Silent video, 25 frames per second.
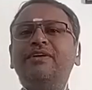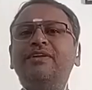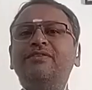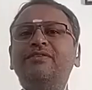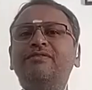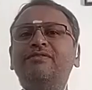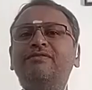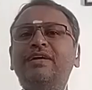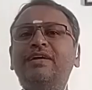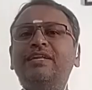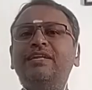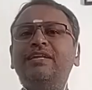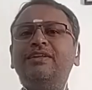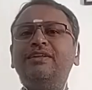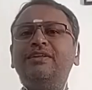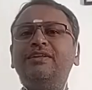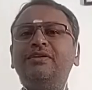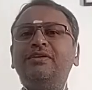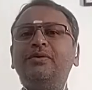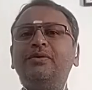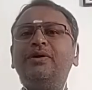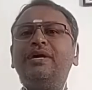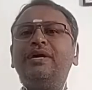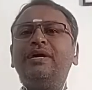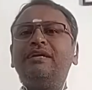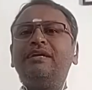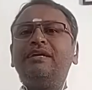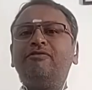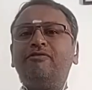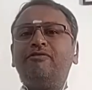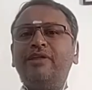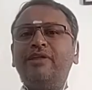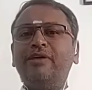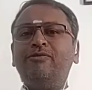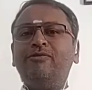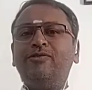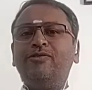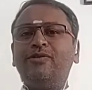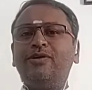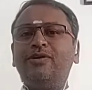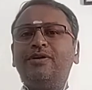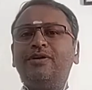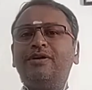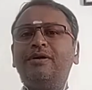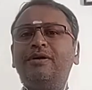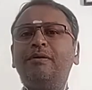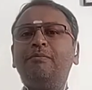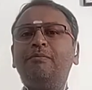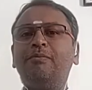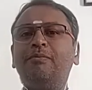when you get a free food,
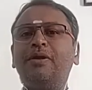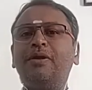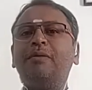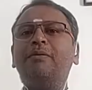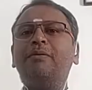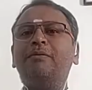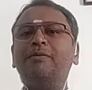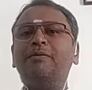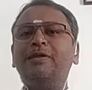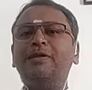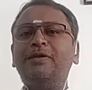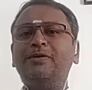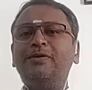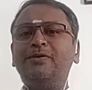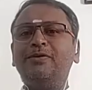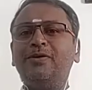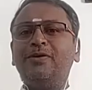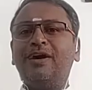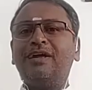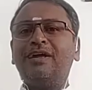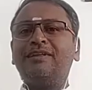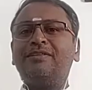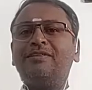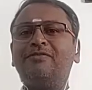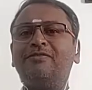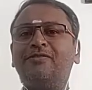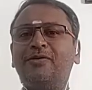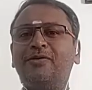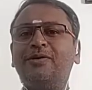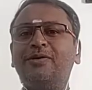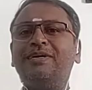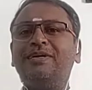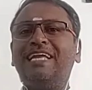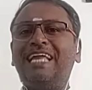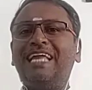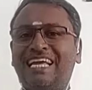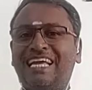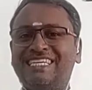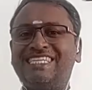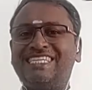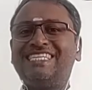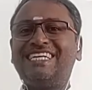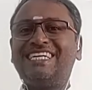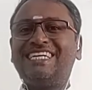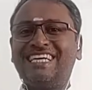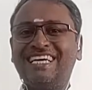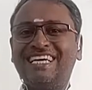probably you are the food next.